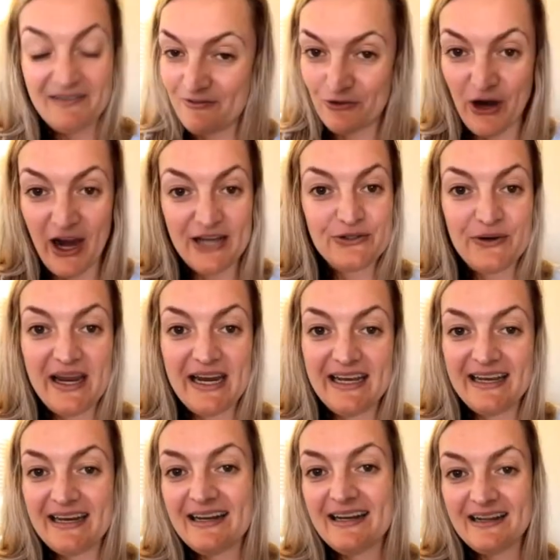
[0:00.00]

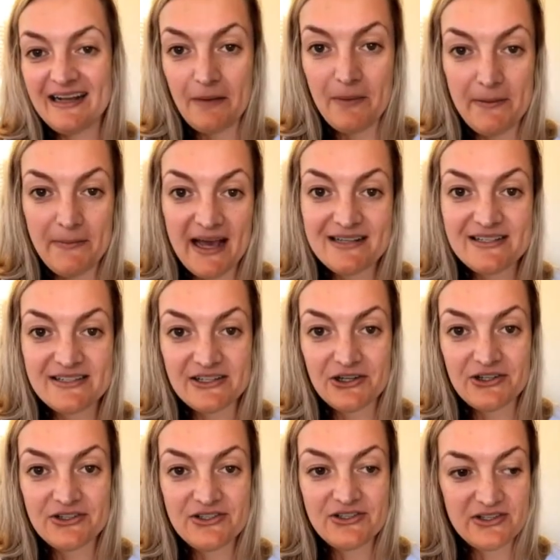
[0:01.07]
graduated, got my
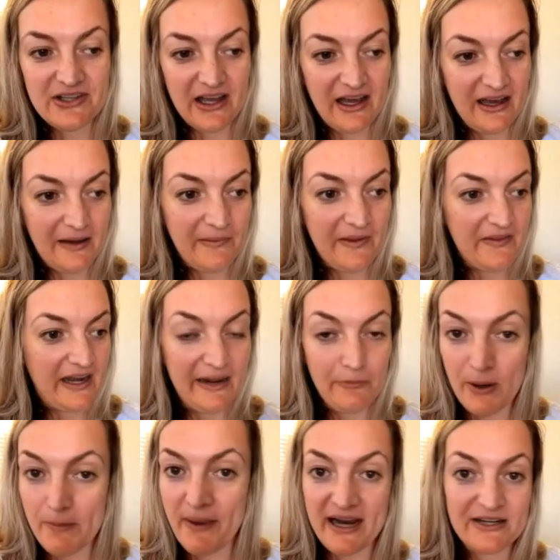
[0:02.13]
master's, and then I
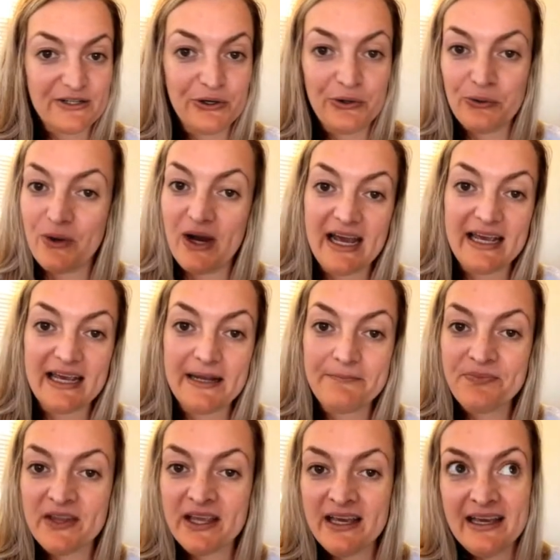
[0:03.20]
went back to Hawaii
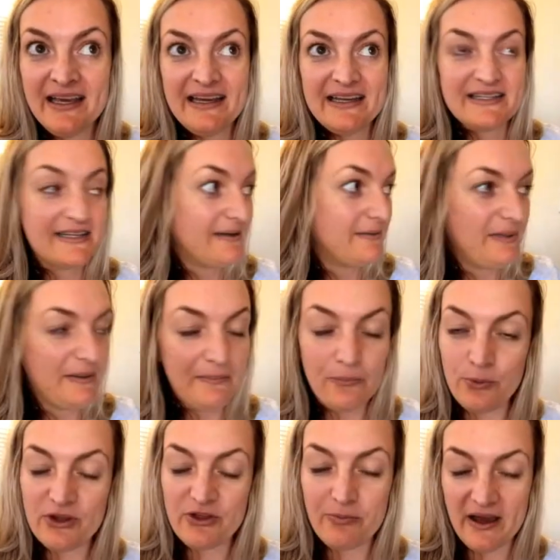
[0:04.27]
to be
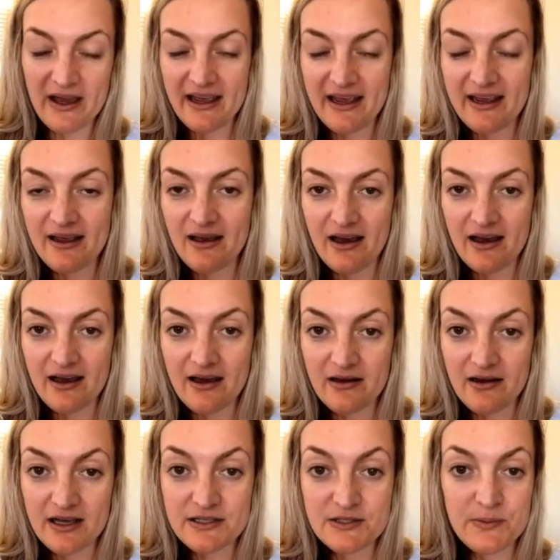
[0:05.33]
with my
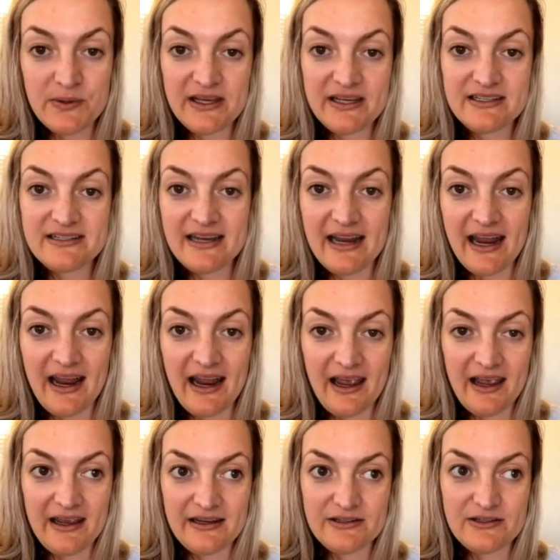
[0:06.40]
husband,
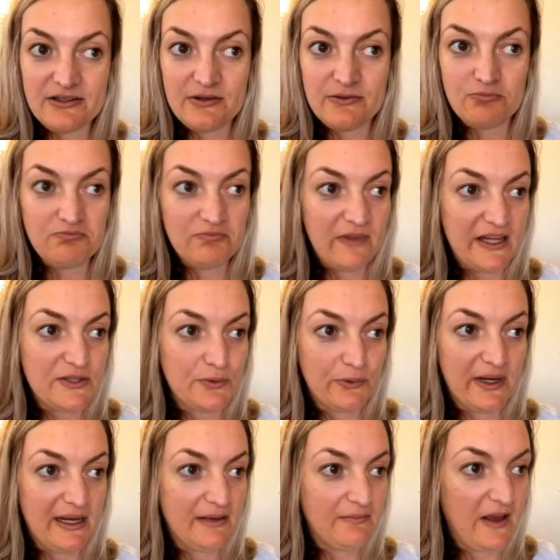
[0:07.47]
and that's where
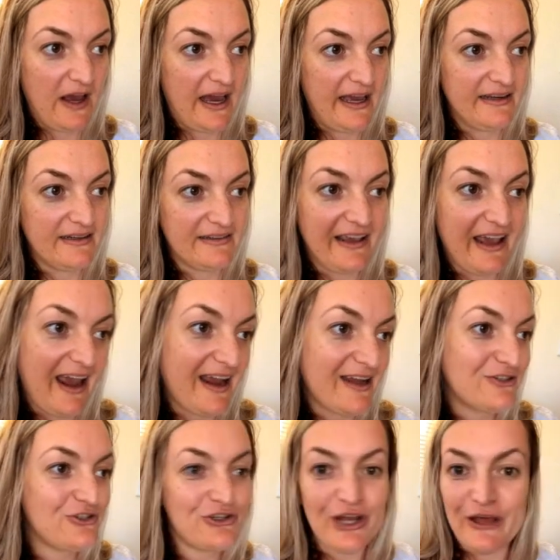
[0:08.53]
we got
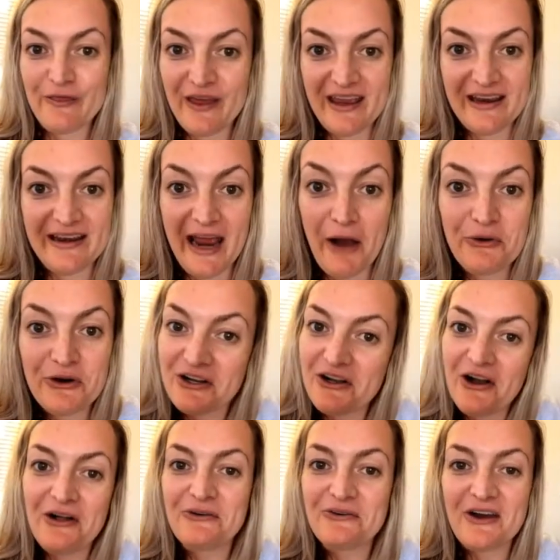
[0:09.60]
engaged, and then now we're in
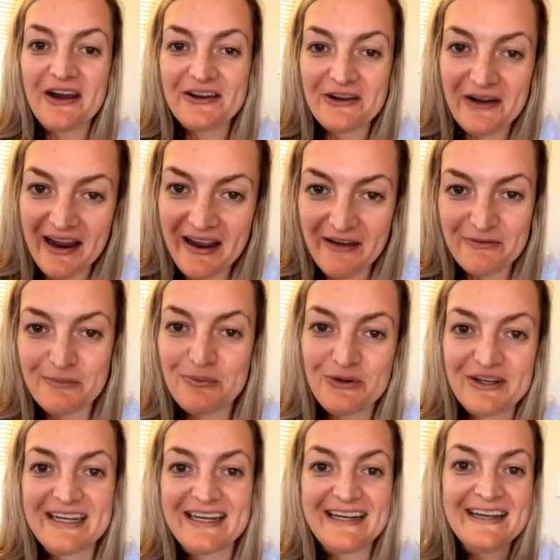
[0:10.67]
Colorado. I have a
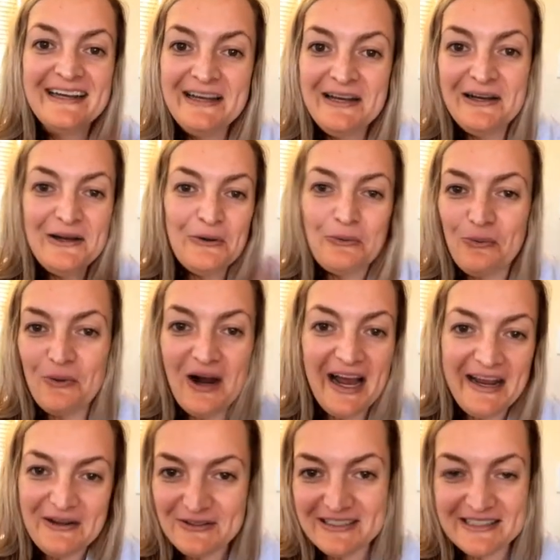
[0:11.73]
pretty
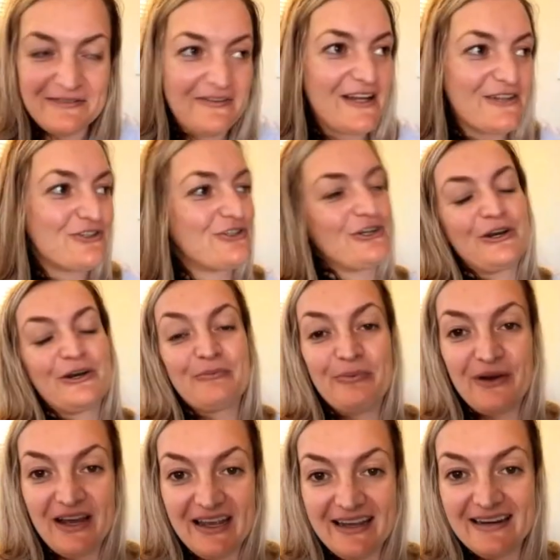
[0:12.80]
wild adventure, but